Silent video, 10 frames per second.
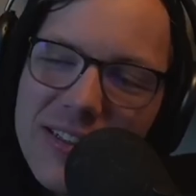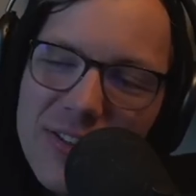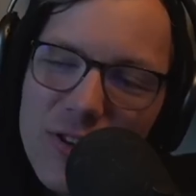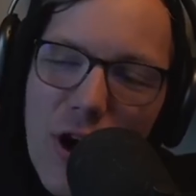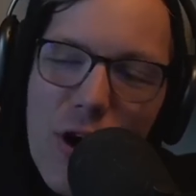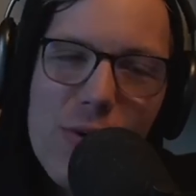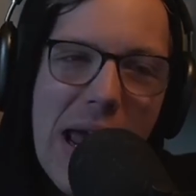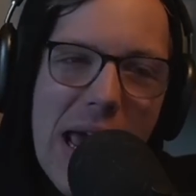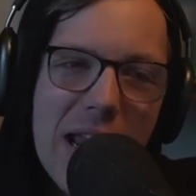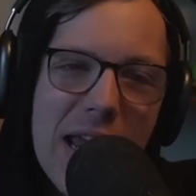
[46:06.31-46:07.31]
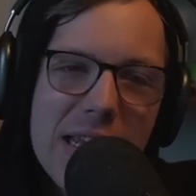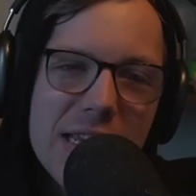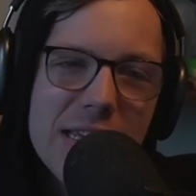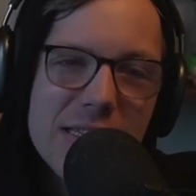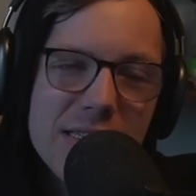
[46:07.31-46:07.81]
No bad
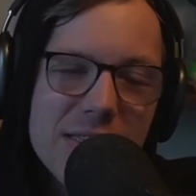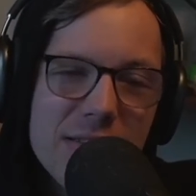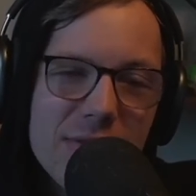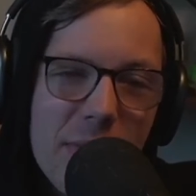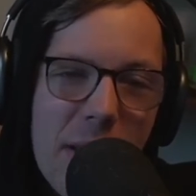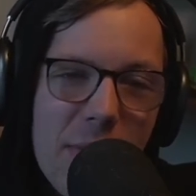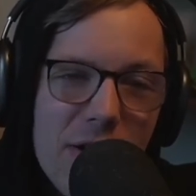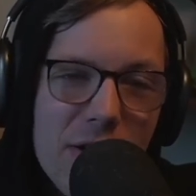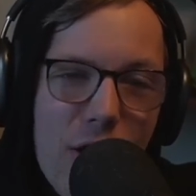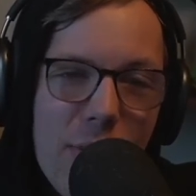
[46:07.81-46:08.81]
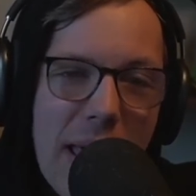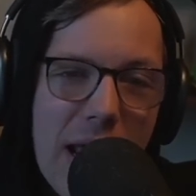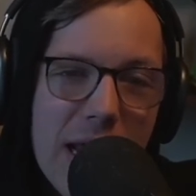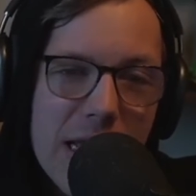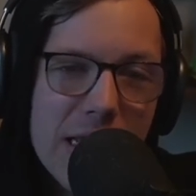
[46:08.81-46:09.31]
ideas. Remember? No bad
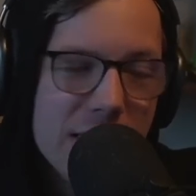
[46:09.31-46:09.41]
ideas.